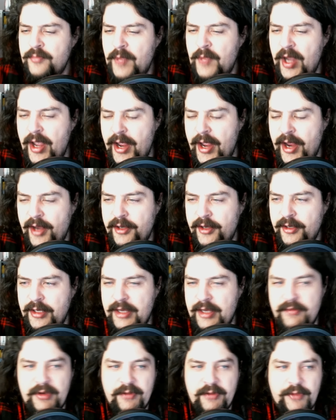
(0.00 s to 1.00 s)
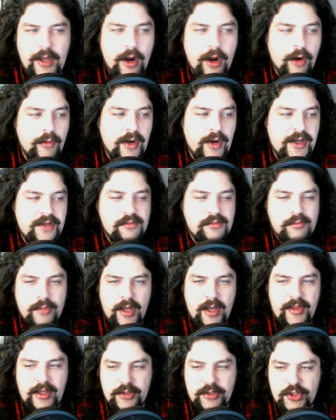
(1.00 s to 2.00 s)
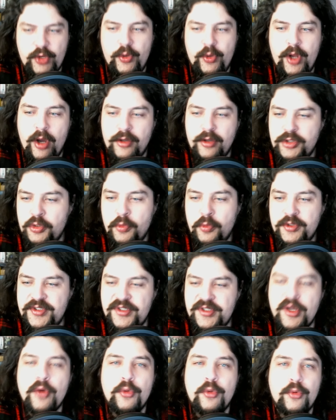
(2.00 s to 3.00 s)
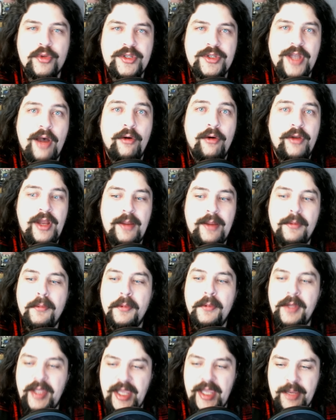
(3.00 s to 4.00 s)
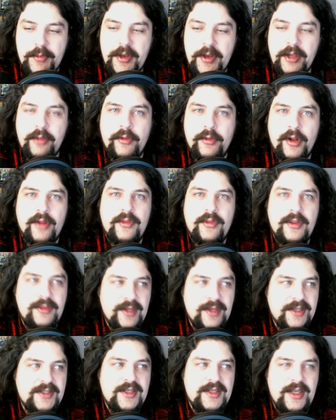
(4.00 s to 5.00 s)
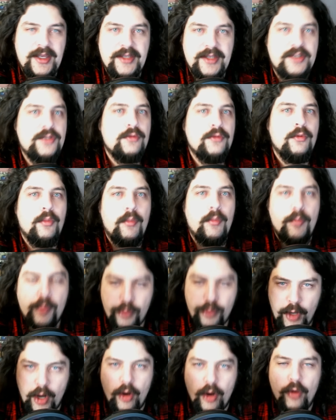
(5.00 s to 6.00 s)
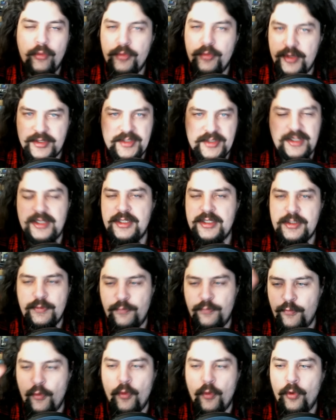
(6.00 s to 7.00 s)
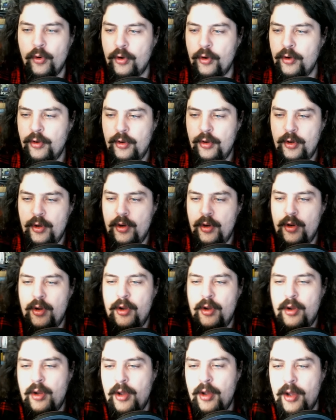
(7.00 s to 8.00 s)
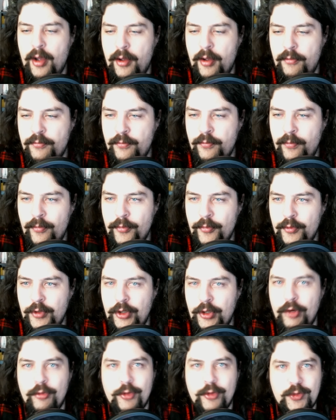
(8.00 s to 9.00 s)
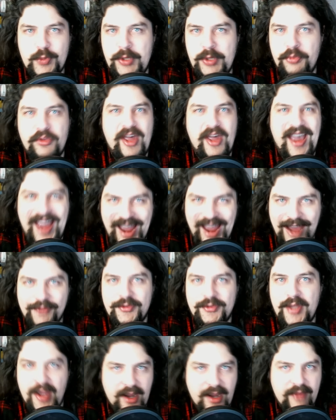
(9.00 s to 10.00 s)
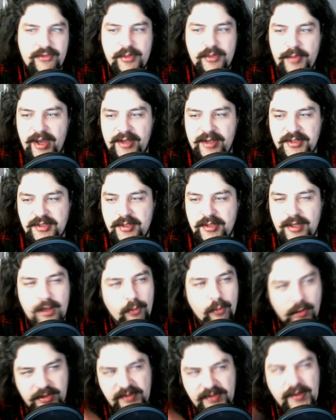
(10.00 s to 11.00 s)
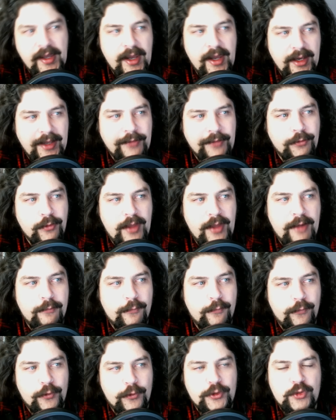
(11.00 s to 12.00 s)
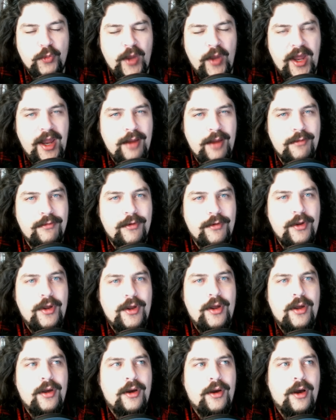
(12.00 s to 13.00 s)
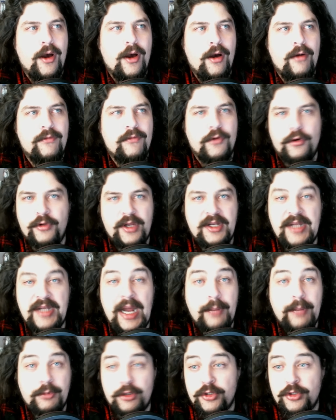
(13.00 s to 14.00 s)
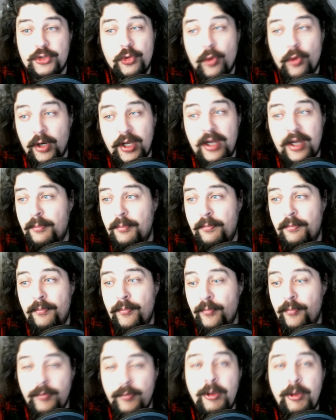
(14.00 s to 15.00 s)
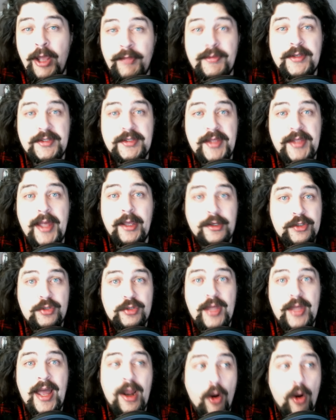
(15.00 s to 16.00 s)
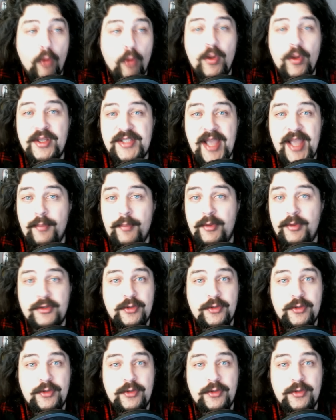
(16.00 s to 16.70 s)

And even if they are ready, I think Sony also wants to go through this holiday keeping it clear that this is Pro. This is for those people that have to have the best. And once they kind of get through that first wave of early adopters who are going to get this thing, because that always happens,